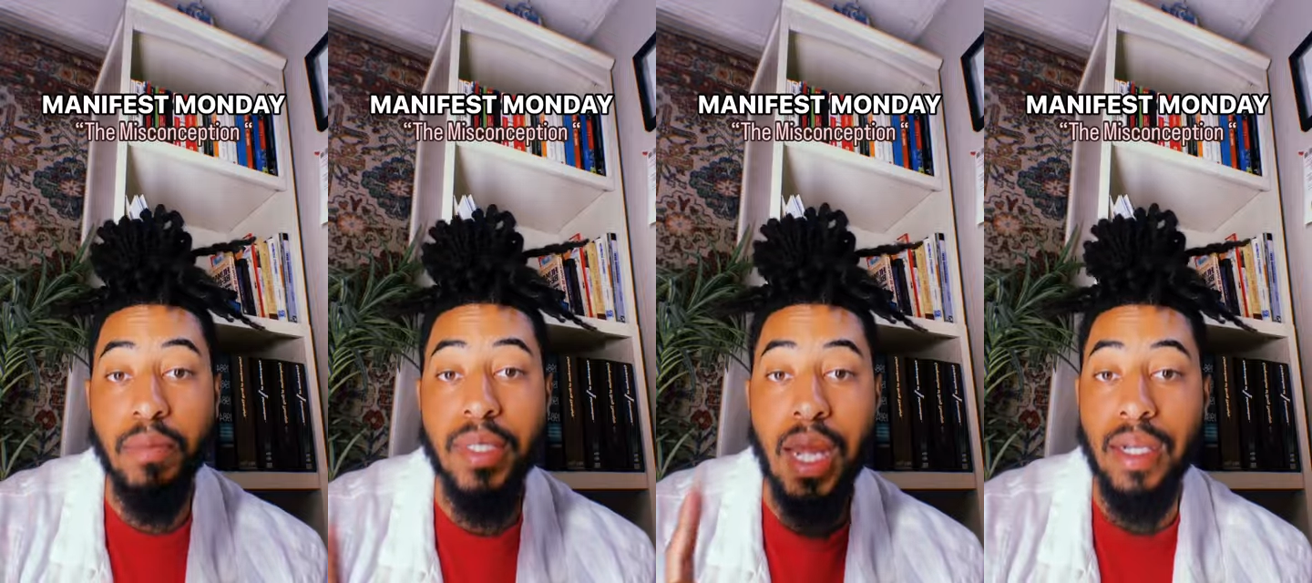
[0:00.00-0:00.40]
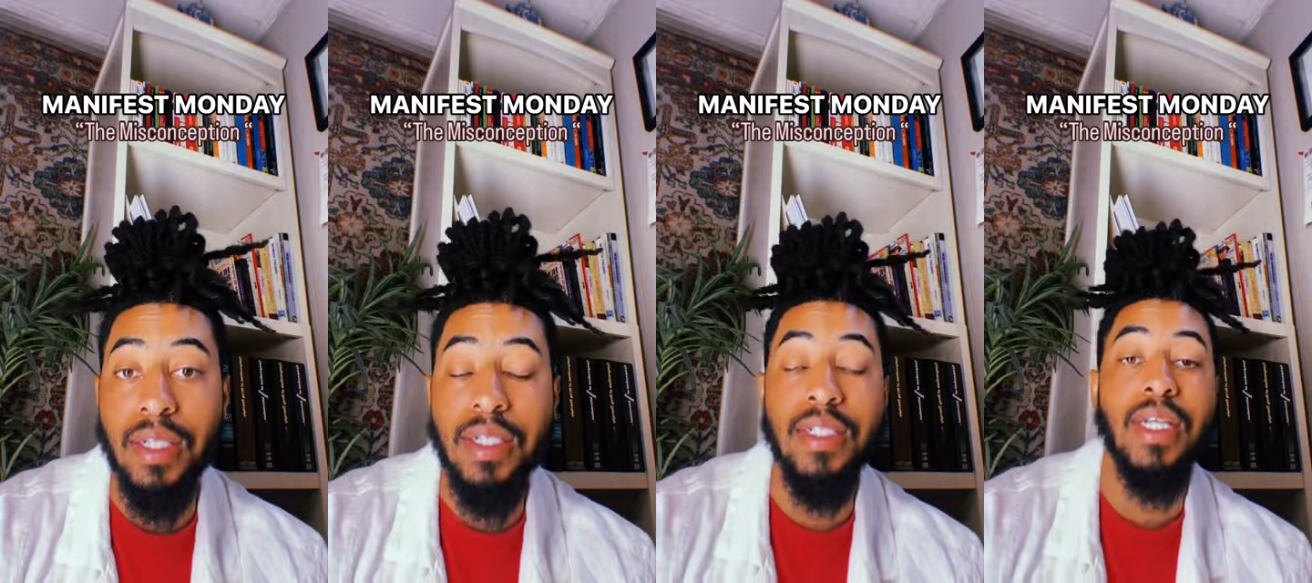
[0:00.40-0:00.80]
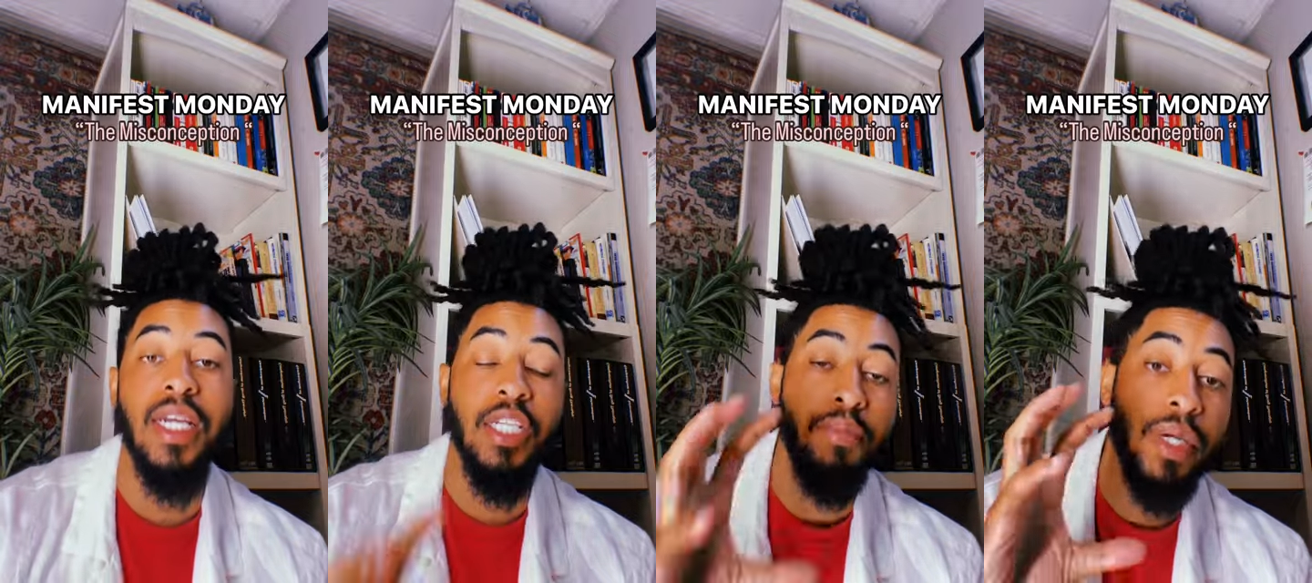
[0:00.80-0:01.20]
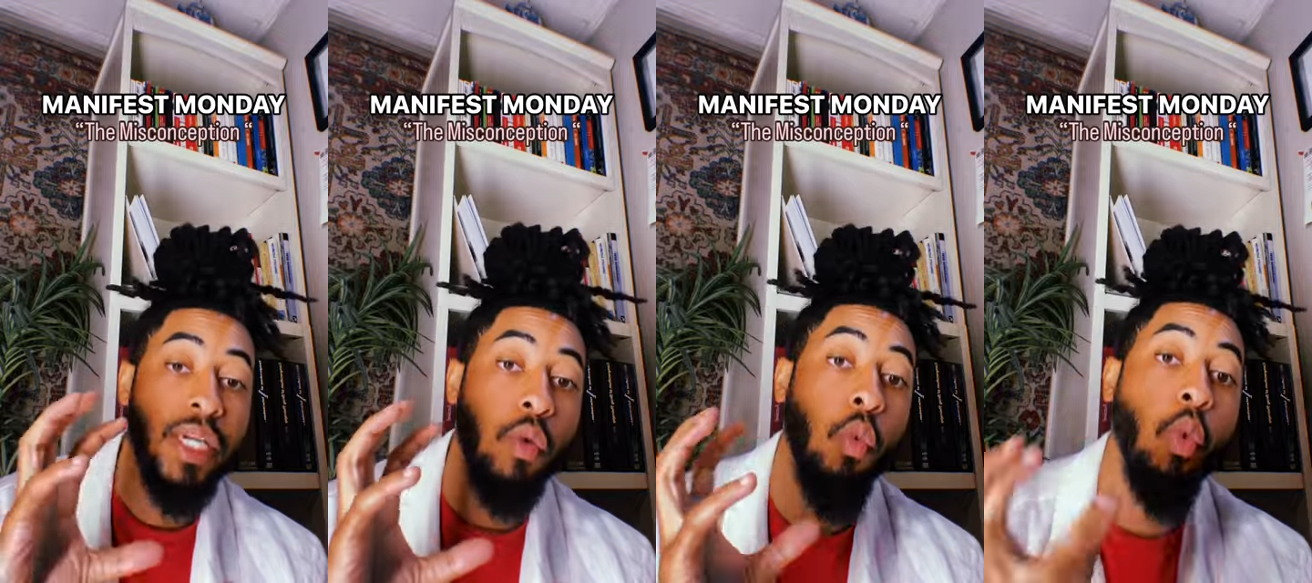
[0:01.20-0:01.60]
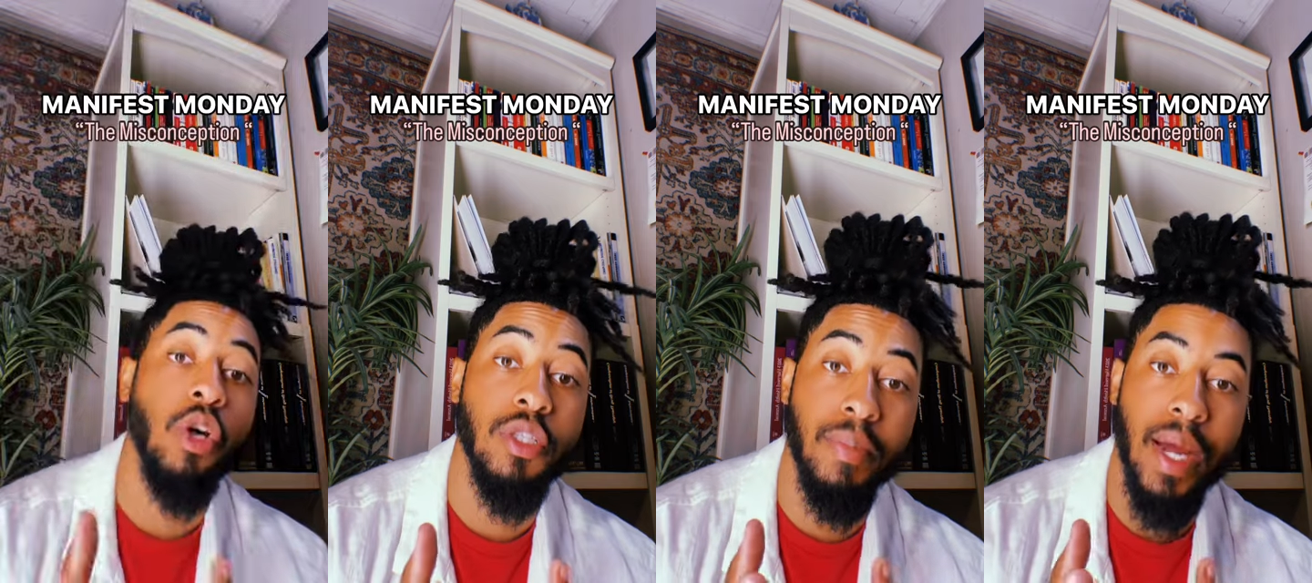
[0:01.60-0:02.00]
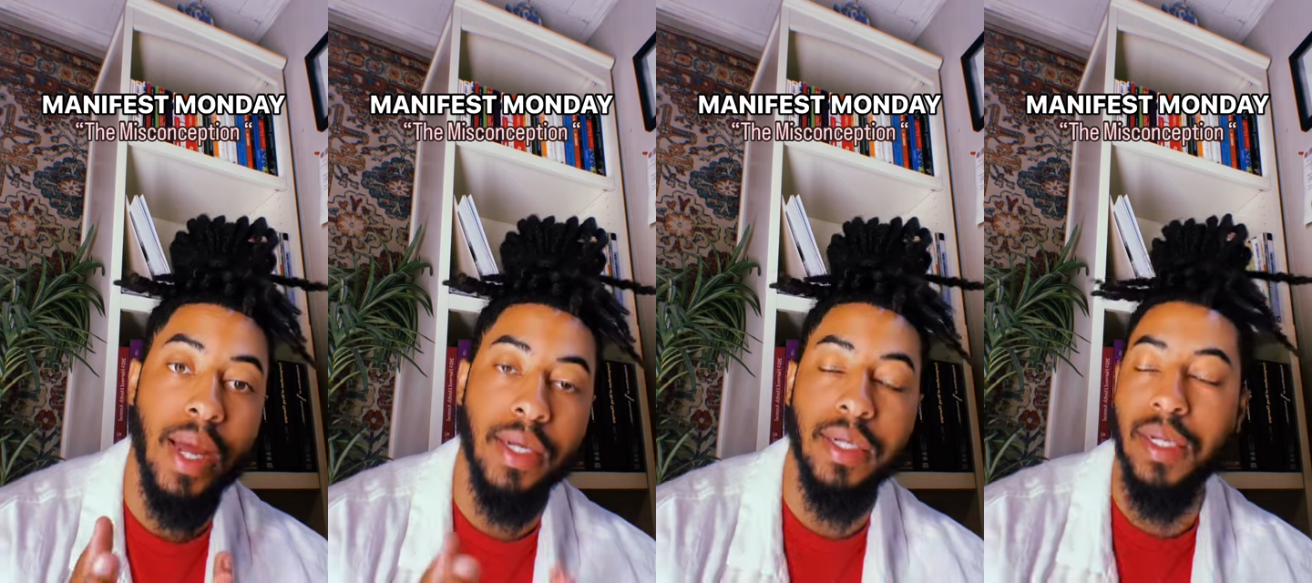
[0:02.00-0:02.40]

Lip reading: but not least is putting works behind it.